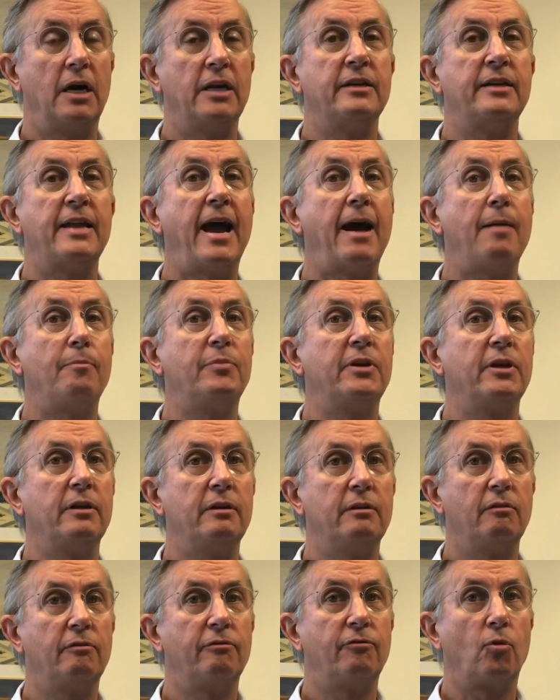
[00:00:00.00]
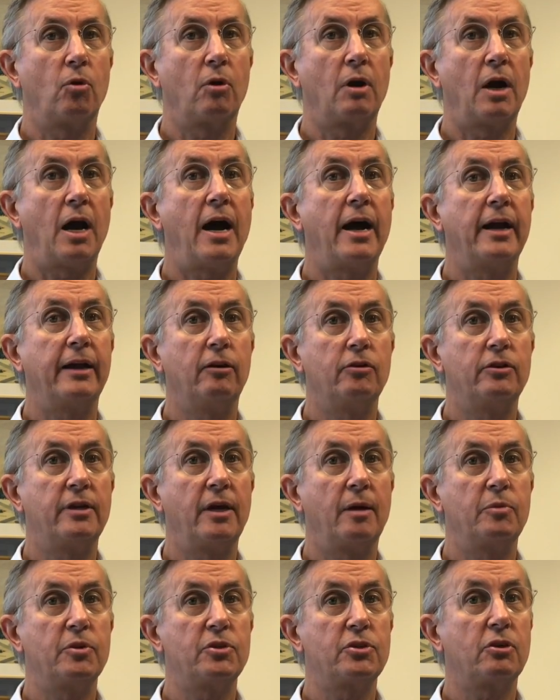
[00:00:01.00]
adapt it for higher
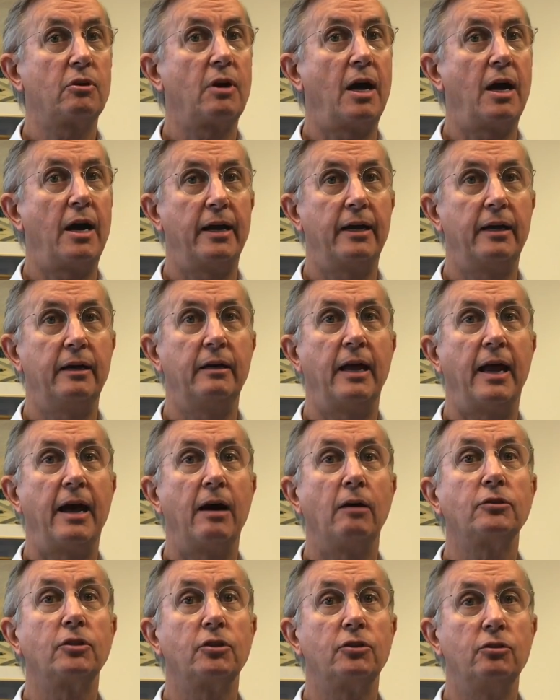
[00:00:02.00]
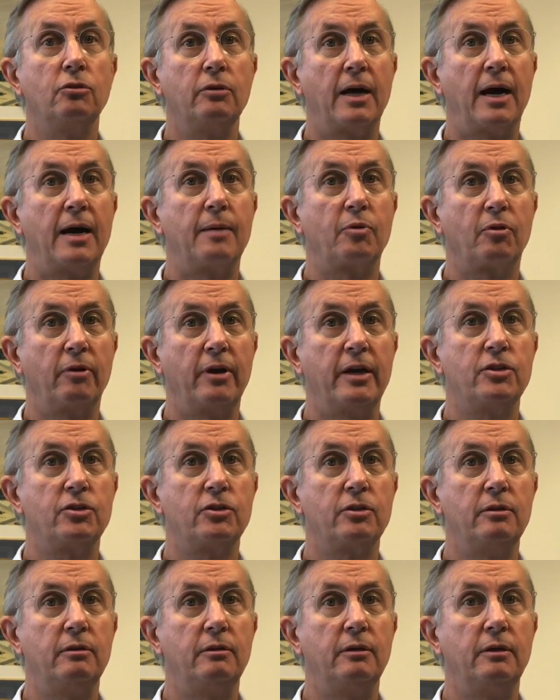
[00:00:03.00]
temperature, high altitude
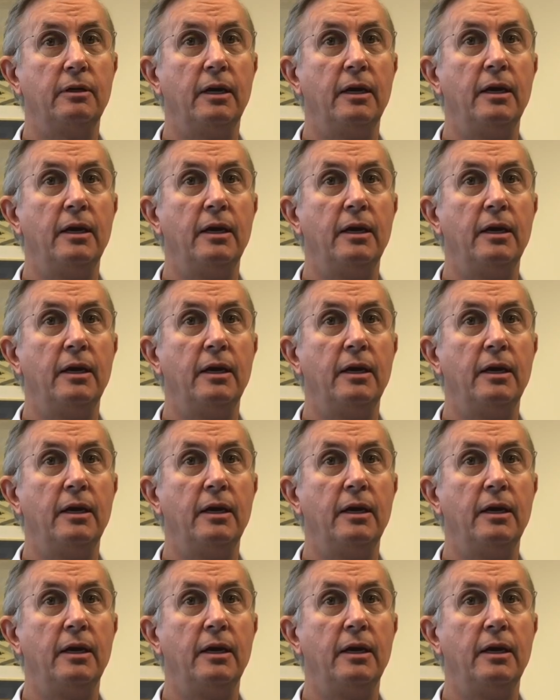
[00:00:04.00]
operation,